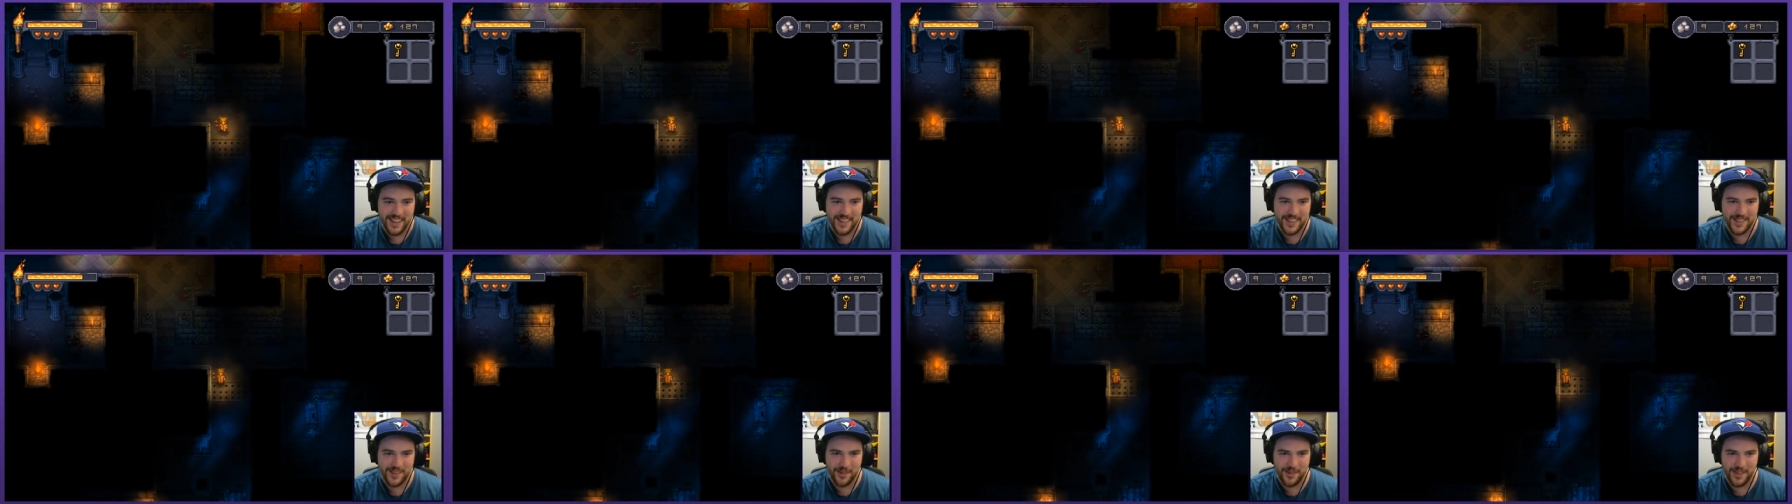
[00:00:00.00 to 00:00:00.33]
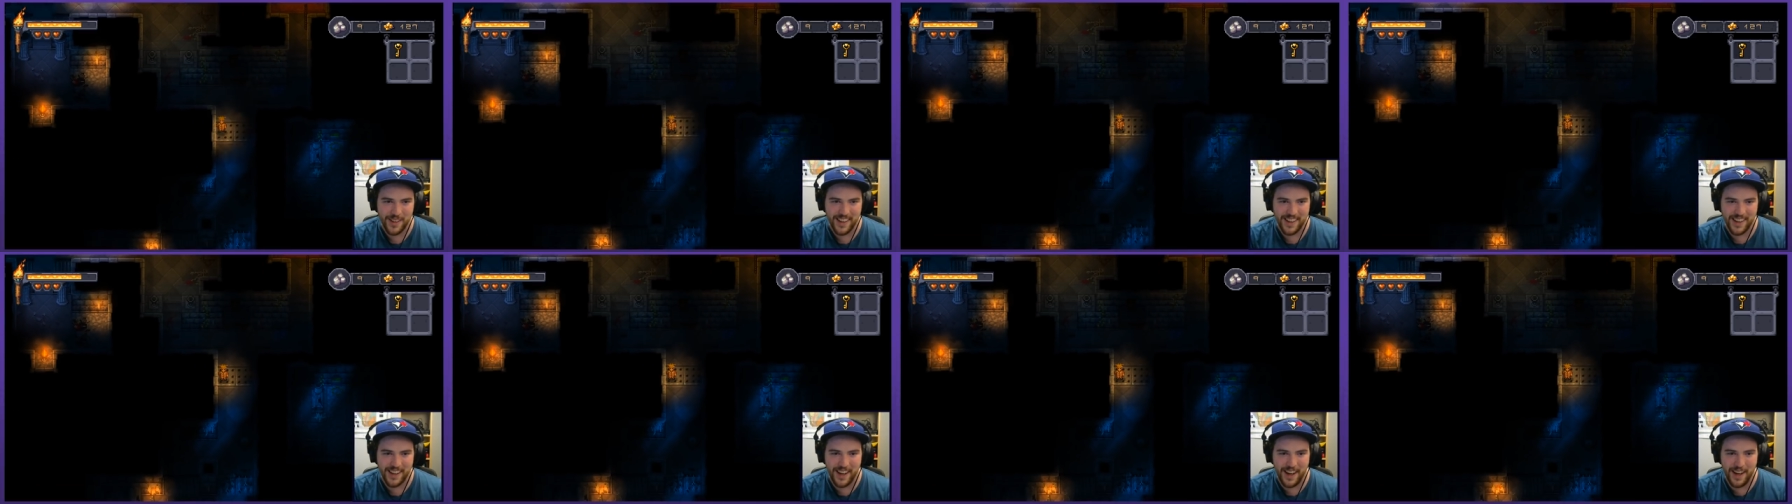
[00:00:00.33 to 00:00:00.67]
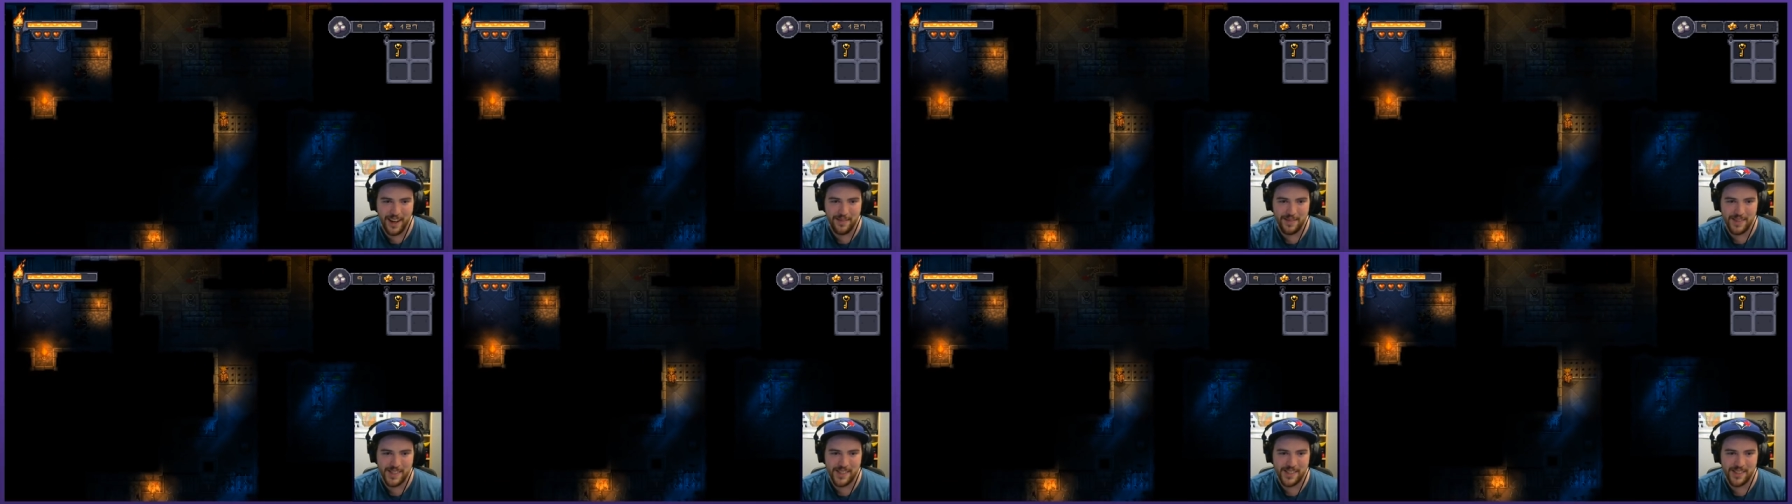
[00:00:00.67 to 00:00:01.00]
So like
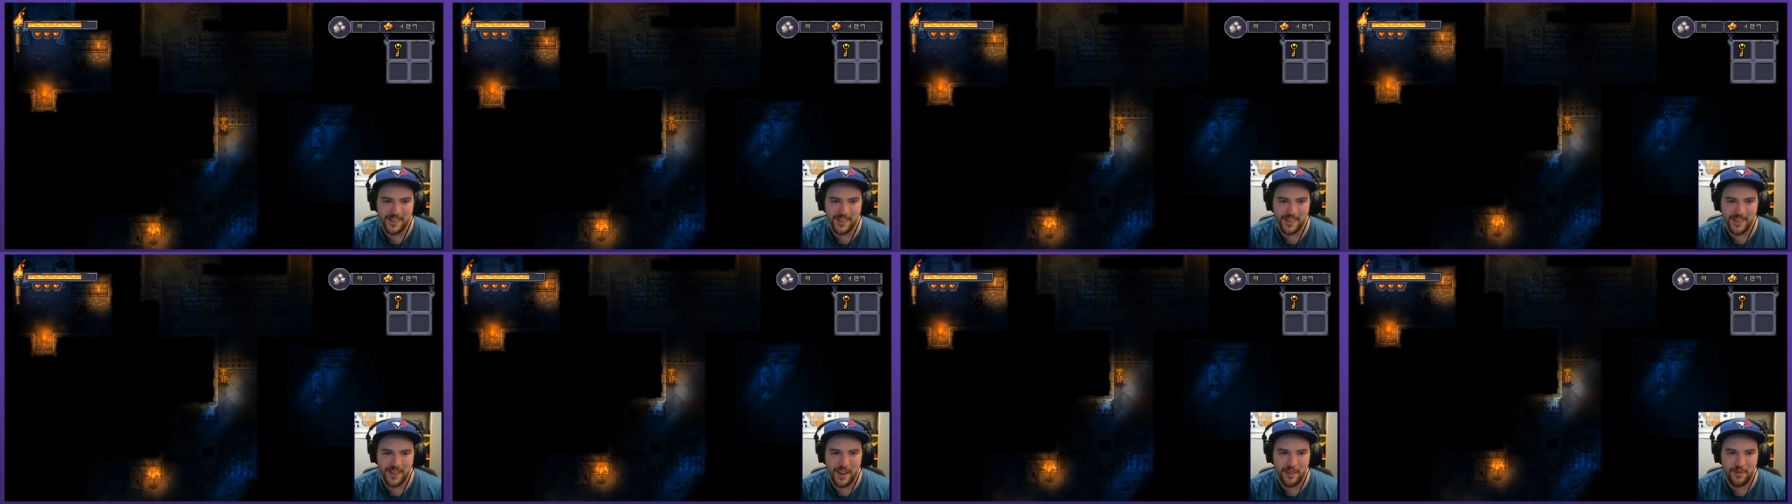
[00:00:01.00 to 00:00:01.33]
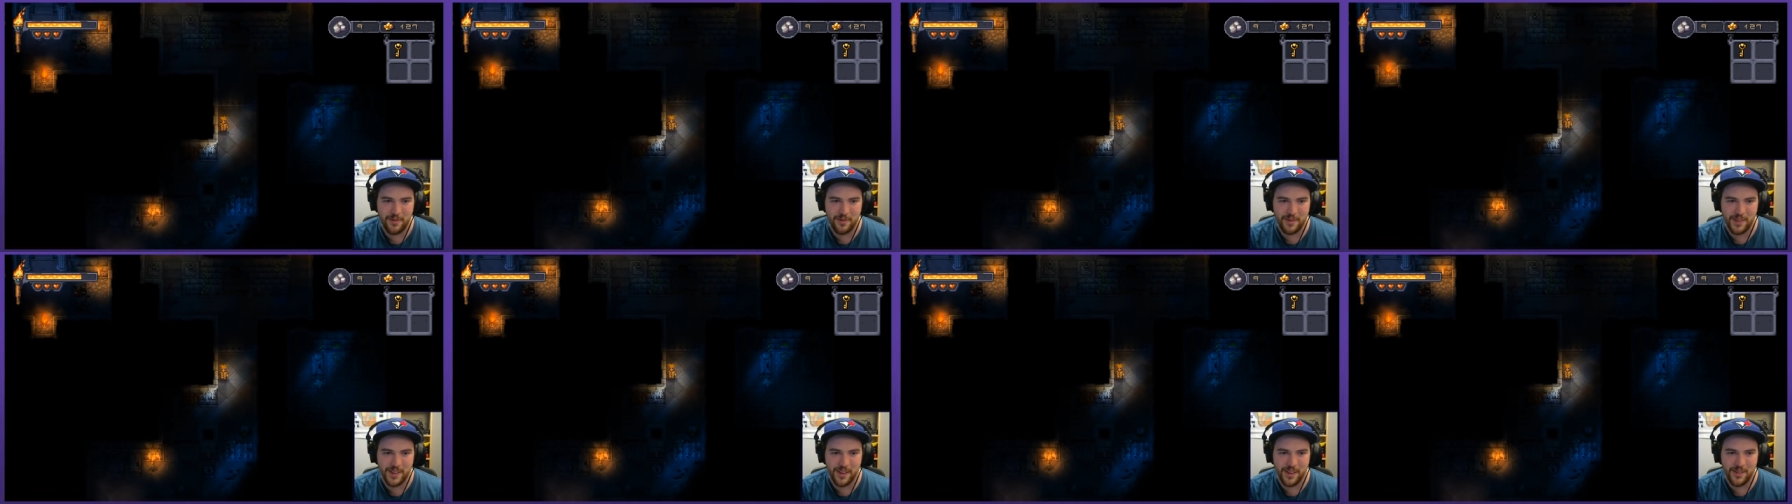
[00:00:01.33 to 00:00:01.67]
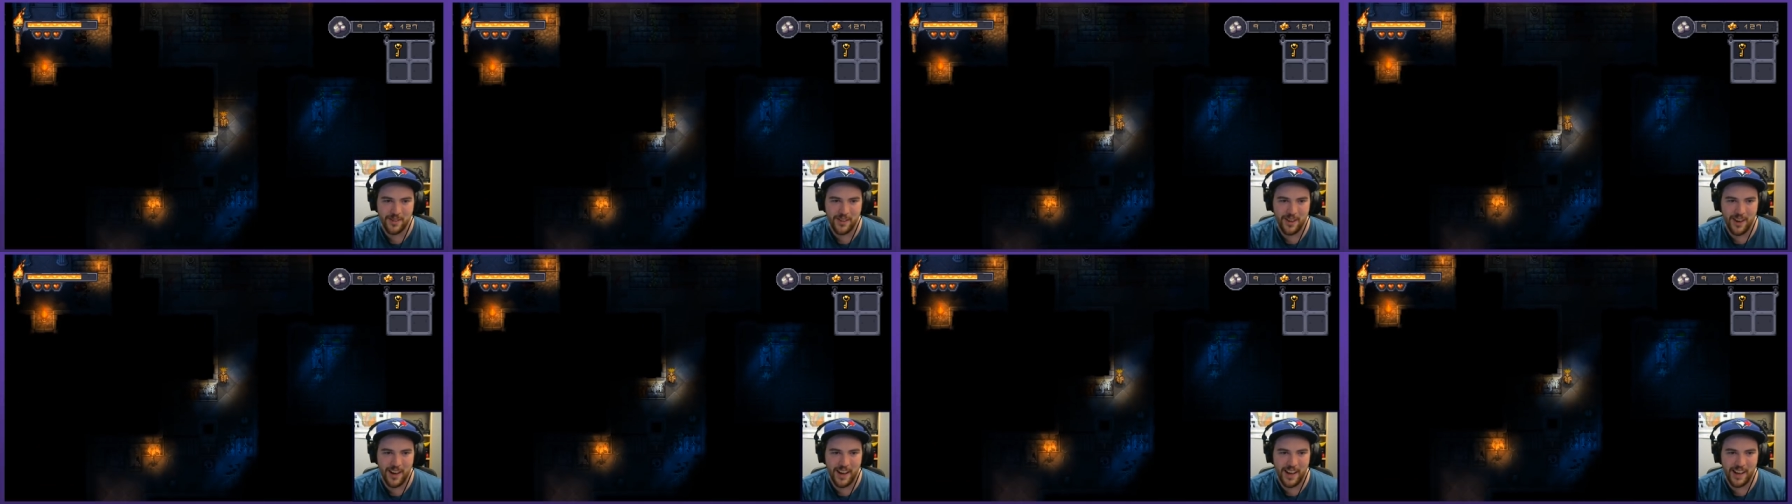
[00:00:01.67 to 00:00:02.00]
I'm still left with a
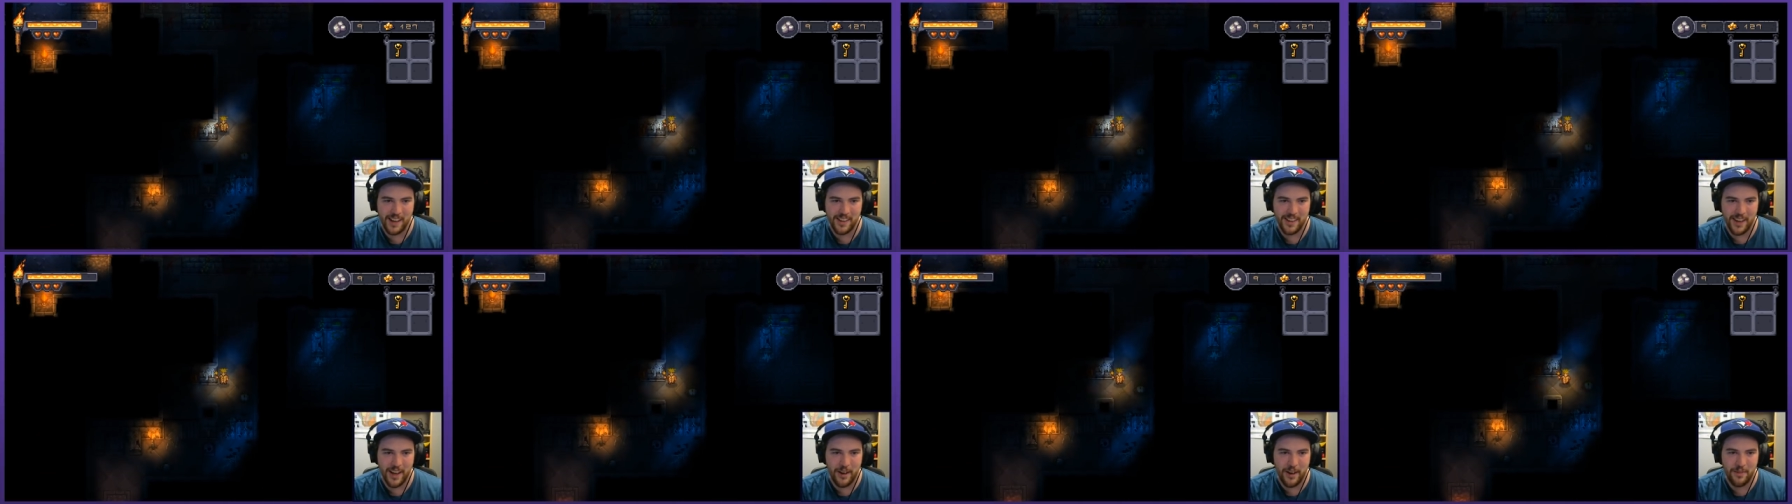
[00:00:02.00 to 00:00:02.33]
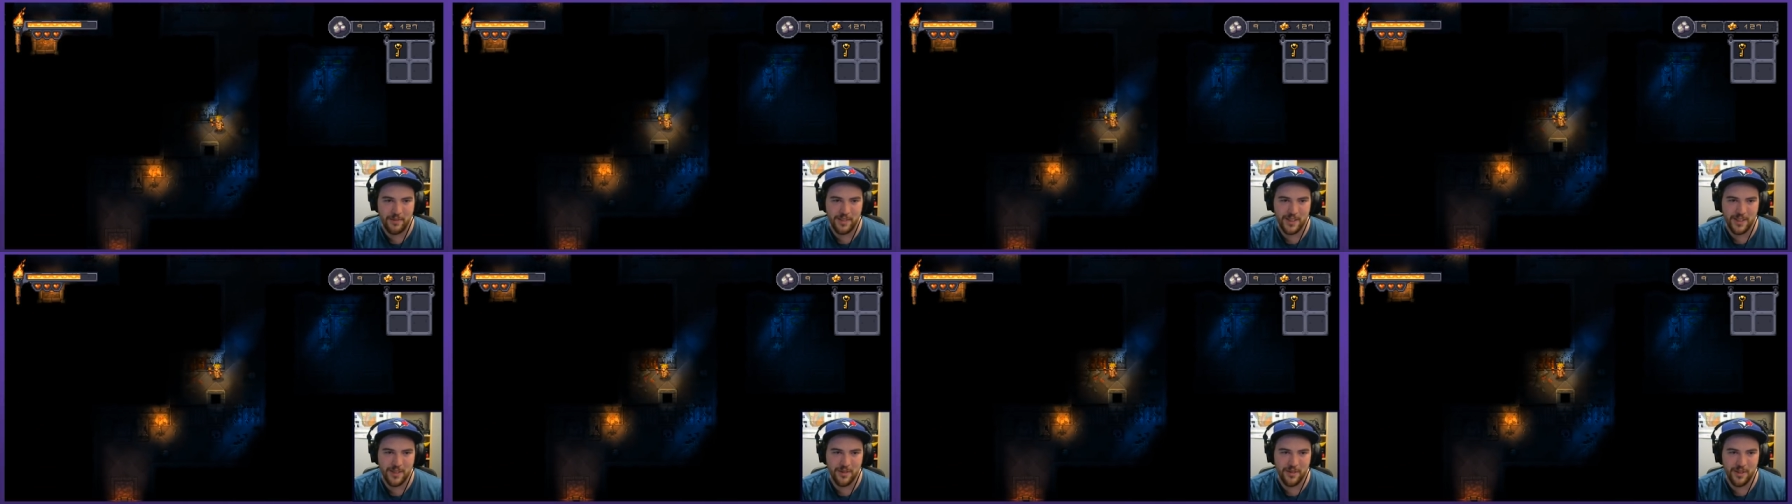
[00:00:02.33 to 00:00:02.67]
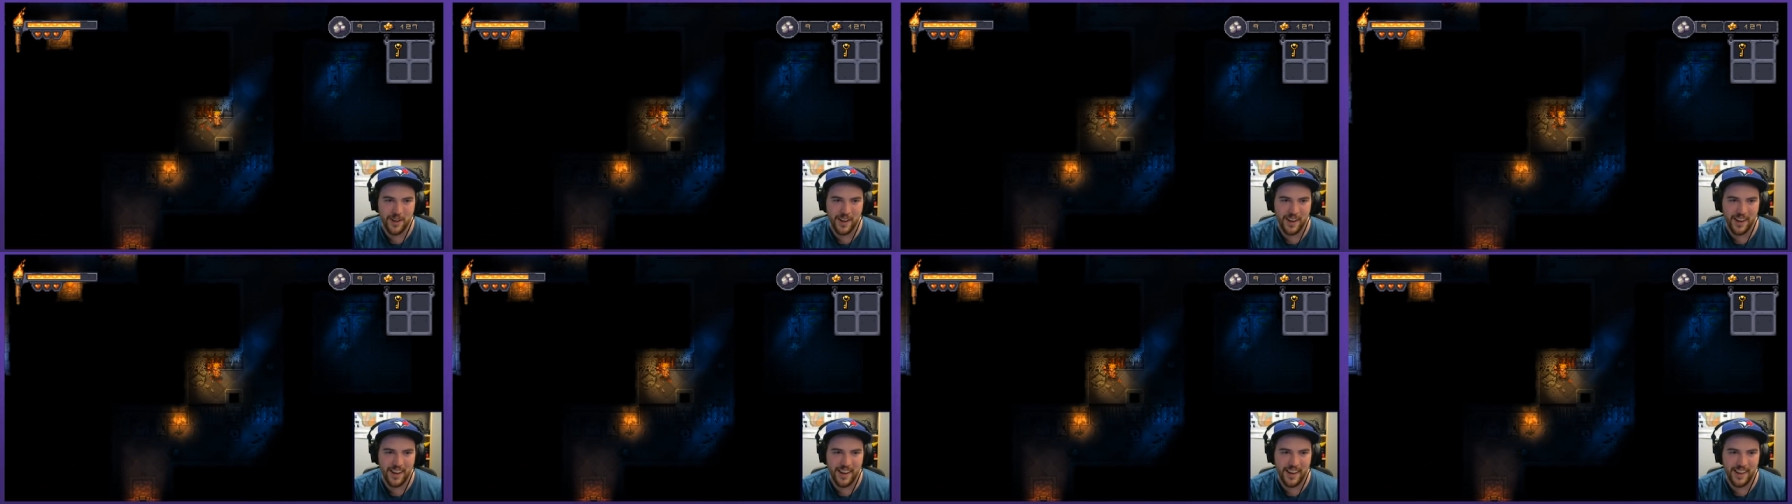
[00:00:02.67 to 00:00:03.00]
lot left to uh,